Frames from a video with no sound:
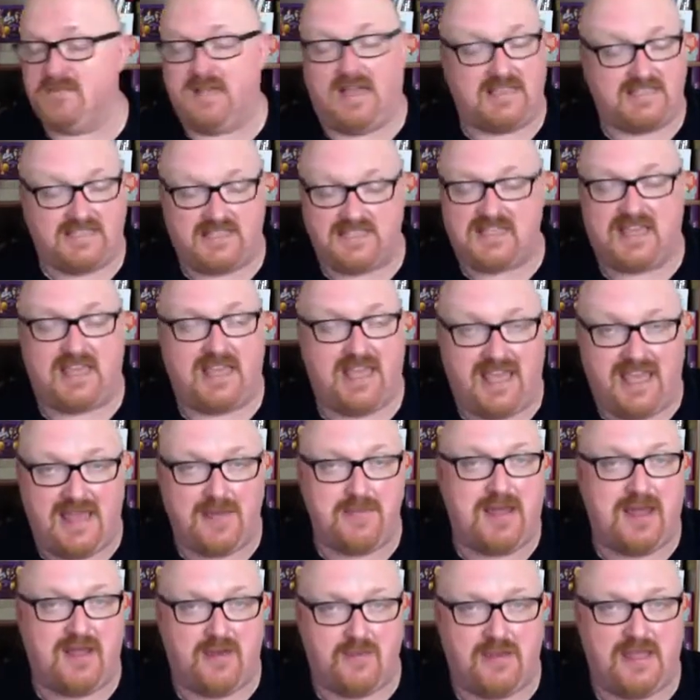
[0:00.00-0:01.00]
I say,
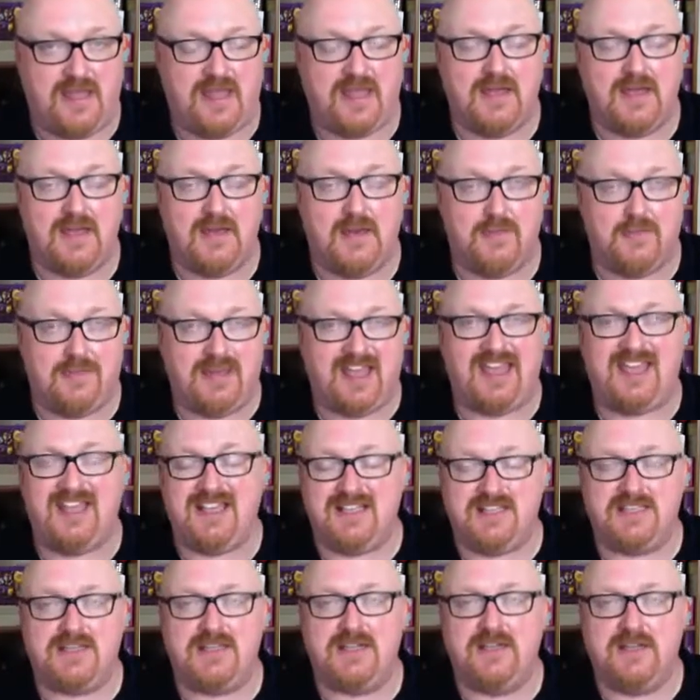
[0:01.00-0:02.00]
email me,
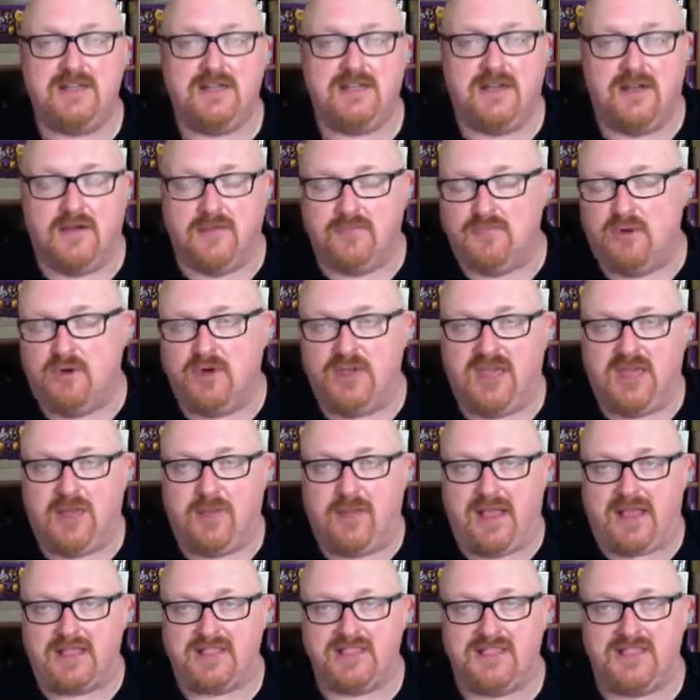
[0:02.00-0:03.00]
Pete at Monkey
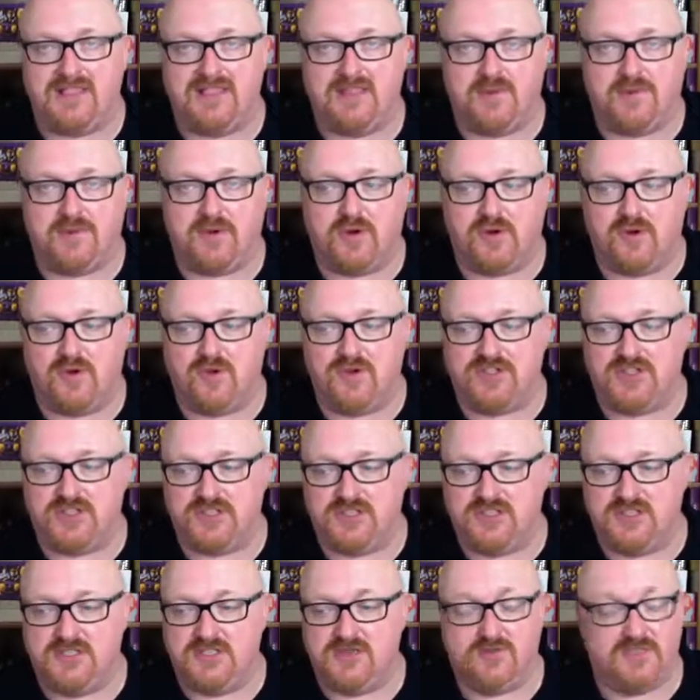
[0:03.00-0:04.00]
Pants
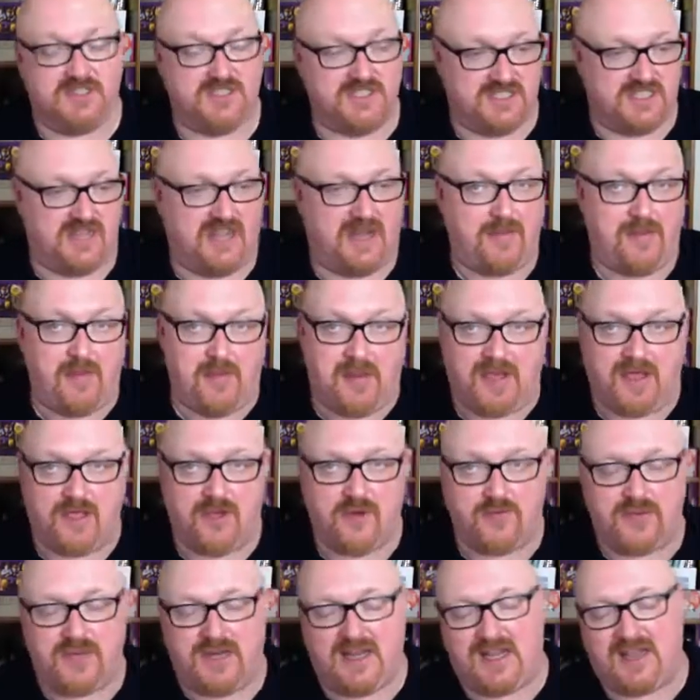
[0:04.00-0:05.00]
Productions, which is the name of my
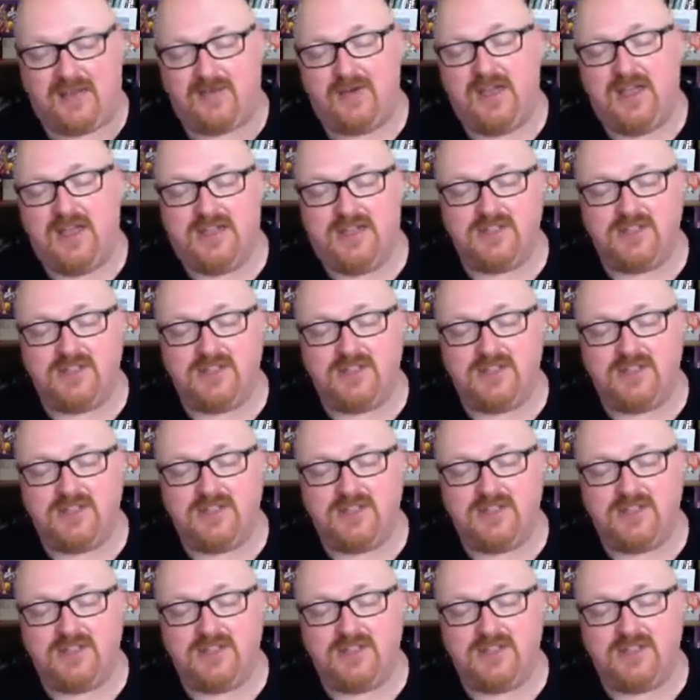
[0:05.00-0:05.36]
company now,